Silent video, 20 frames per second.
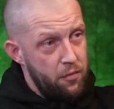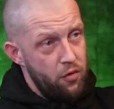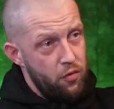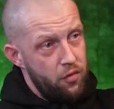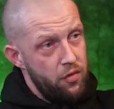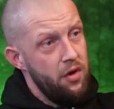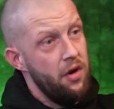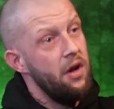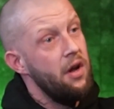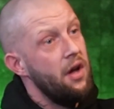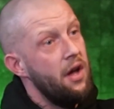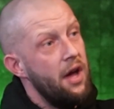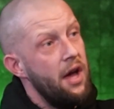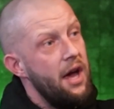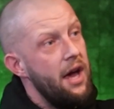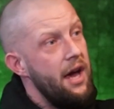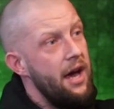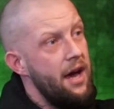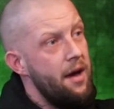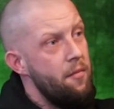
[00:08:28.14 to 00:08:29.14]
me on.
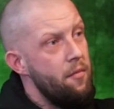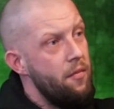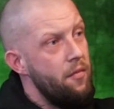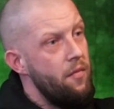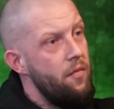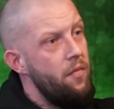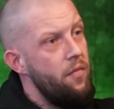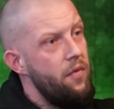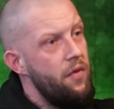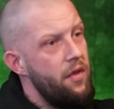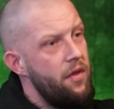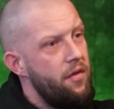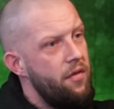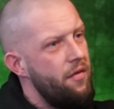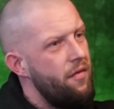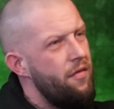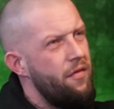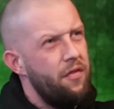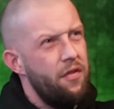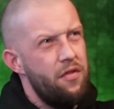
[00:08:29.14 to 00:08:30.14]

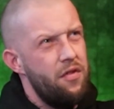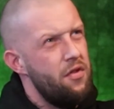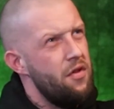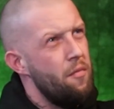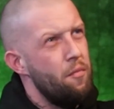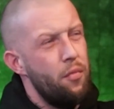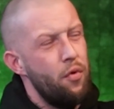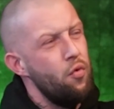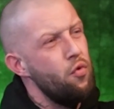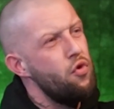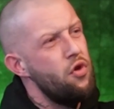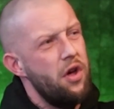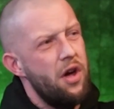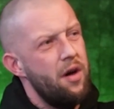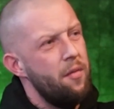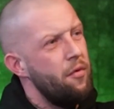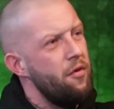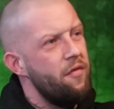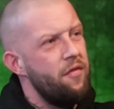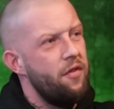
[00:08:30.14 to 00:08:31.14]
There's some bullshit
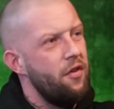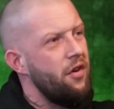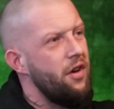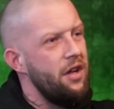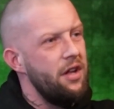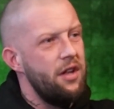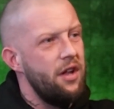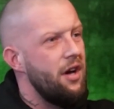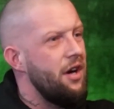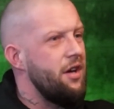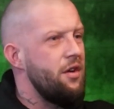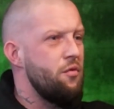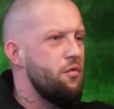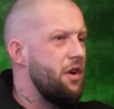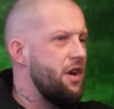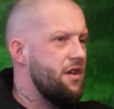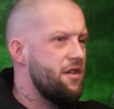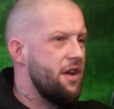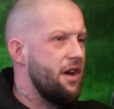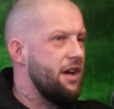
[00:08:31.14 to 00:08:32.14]
about fucking a
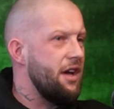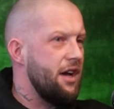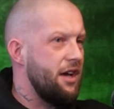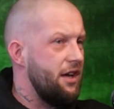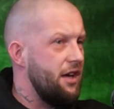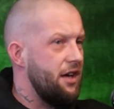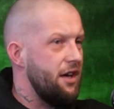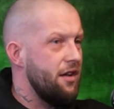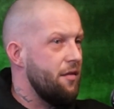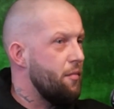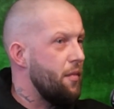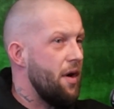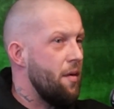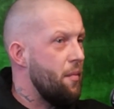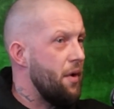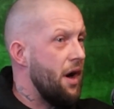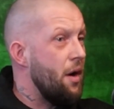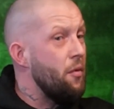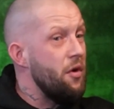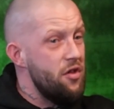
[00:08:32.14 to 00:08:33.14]
unit stay a year and blah
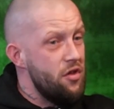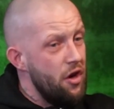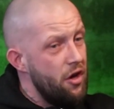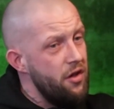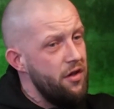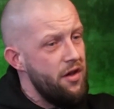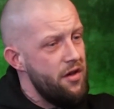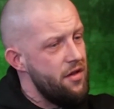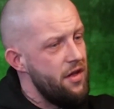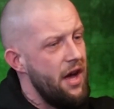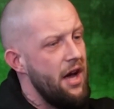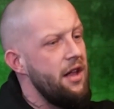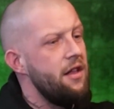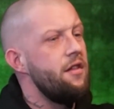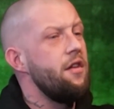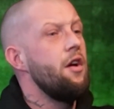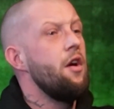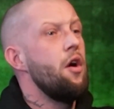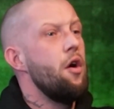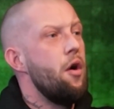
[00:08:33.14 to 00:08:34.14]
blah, which I
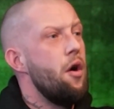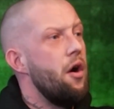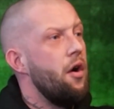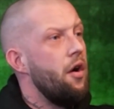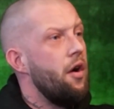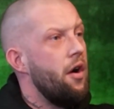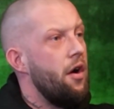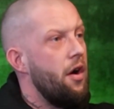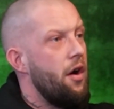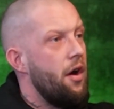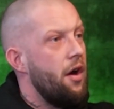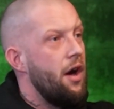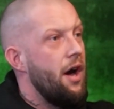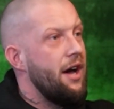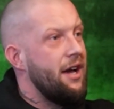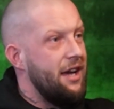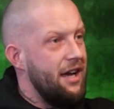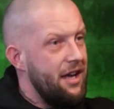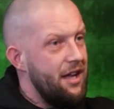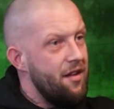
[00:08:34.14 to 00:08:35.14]
understand.
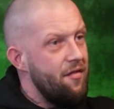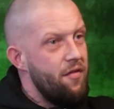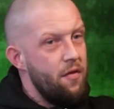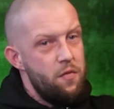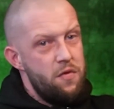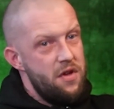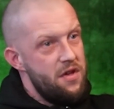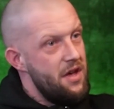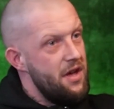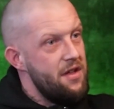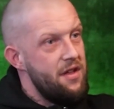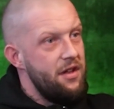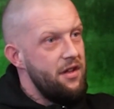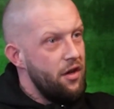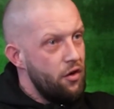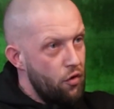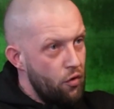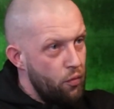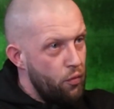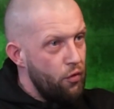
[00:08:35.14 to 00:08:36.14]
Again, if I was a
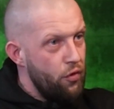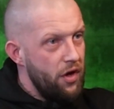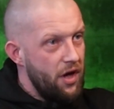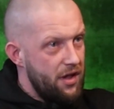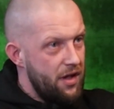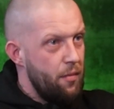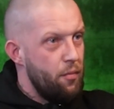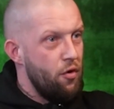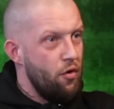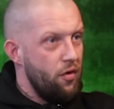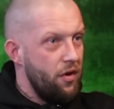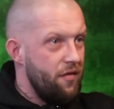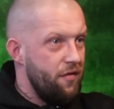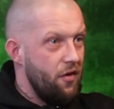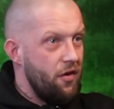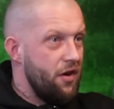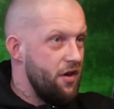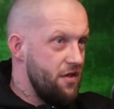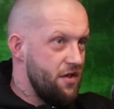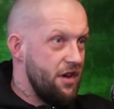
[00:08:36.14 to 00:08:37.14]
16-year-old boy, I'd have probably
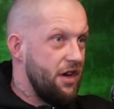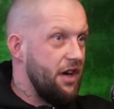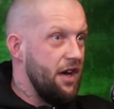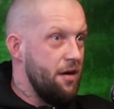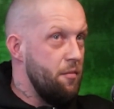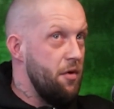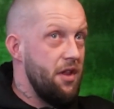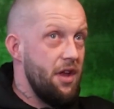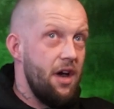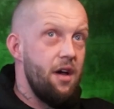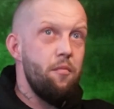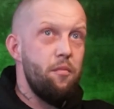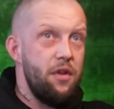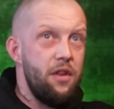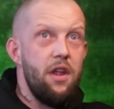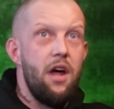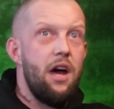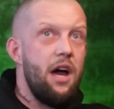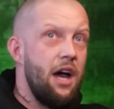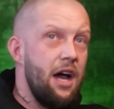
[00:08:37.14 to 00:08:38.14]
fucking succumbed to that and been
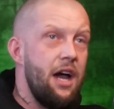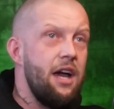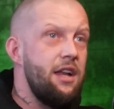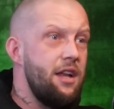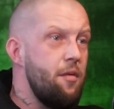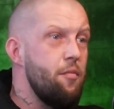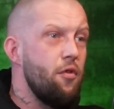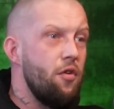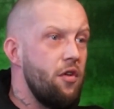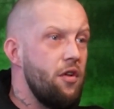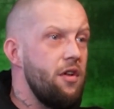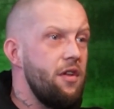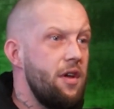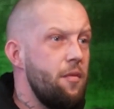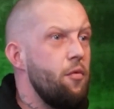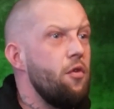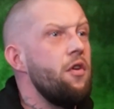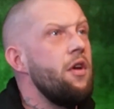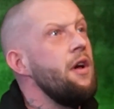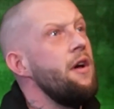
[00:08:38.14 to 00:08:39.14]
like, no
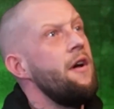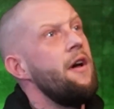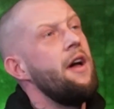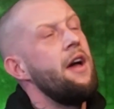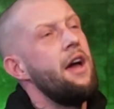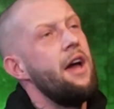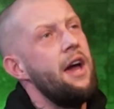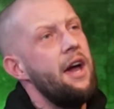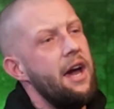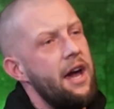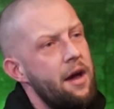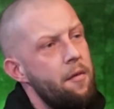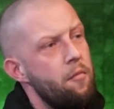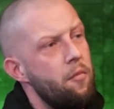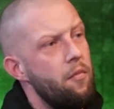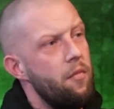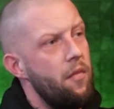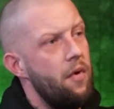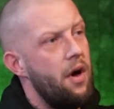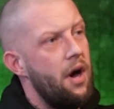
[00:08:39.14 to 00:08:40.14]
bother.
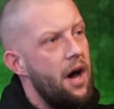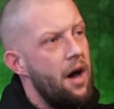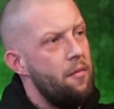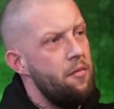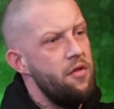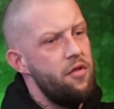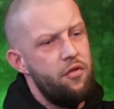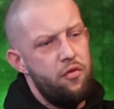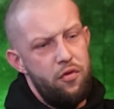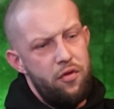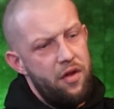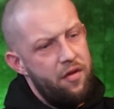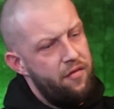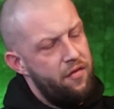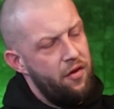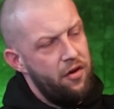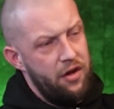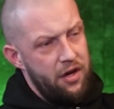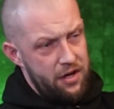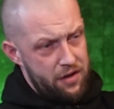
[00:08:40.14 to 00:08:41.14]
I went through their
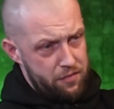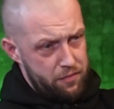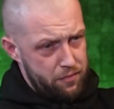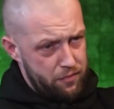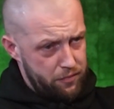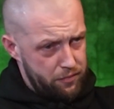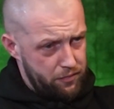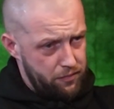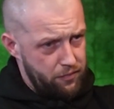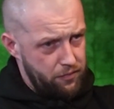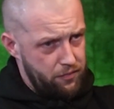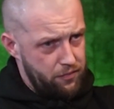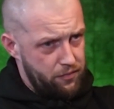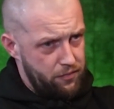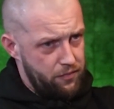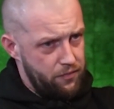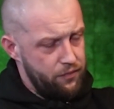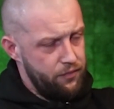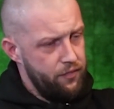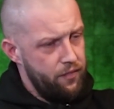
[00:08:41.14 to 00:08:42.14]
fucking,
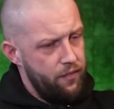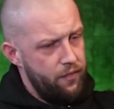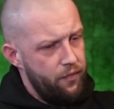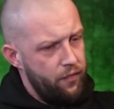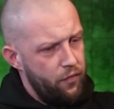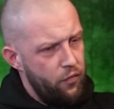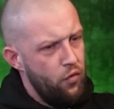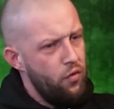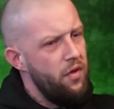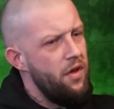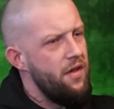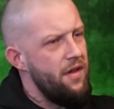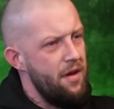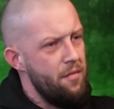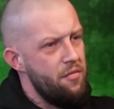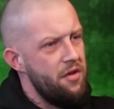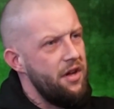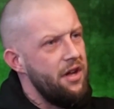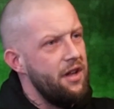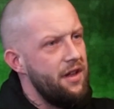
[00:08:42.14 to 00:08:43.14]
no their
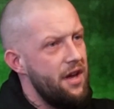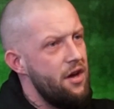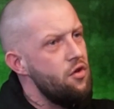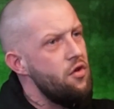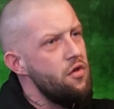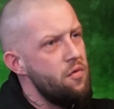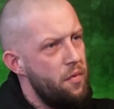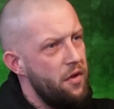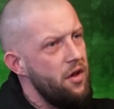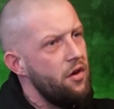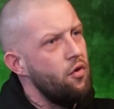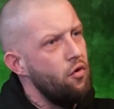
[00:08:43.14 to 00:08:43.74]
terms and conditions, but their